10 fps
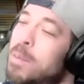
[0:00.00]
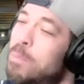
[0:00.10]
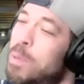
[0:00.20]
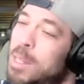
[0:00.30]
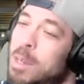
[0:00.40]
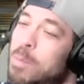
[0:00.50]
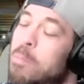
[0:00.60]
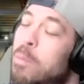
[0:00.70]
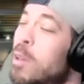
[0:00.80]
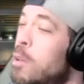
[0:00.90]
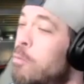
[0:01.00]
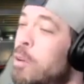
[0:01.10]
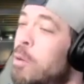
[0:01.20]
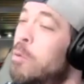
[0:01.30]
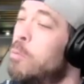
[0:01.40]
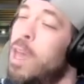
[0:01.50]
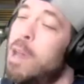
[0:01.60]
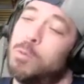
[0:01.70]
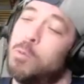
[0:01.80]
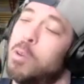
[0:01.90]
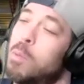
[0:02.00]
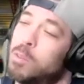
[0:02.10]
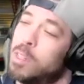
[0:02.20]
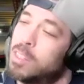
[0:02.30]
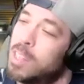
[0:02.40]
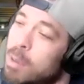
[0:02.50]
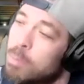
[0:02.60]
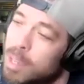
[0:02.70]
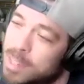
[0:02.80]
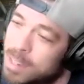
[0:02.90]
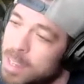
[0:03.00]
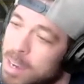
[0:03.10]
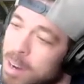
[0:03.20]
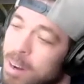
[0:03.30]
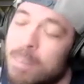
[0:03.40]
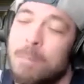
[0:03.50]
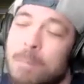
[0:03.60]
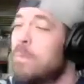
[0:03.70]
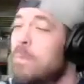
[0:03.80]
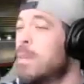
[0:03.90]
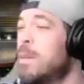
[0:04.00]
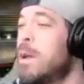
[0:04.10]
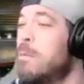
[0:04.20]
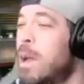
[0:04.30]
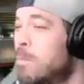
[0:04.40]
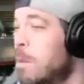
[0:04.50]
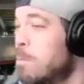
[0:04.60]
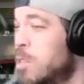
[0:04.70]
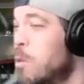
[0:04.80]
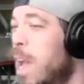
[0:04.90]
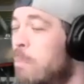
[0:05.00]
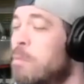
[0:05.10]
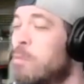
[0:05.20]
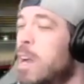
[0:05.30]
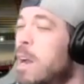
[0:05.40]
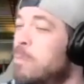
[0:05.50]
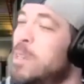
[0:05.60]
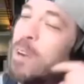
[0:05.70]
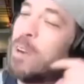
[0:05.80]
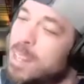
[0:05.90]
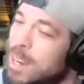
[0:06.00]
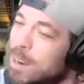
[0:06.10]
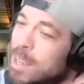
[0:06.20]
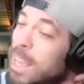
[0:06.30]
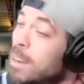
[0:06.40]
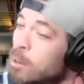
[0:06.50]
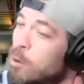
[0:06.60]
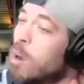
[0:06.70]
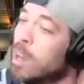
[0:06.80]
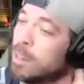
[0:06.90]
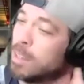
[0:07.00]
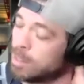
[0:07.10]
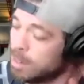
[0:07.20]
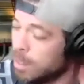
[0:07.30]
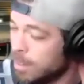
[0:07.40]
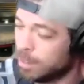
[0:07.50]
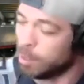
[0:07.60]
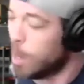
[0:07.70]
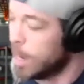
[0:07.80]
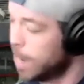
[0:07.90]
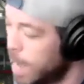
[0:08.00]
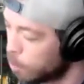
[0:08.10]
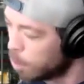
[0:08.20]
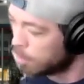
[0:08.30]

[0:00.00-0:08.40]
picked up that ball on the fumble. That was one of the most exciting plays of the year. I'm so happy for Compton right there and Daquan, because Daquan had a rough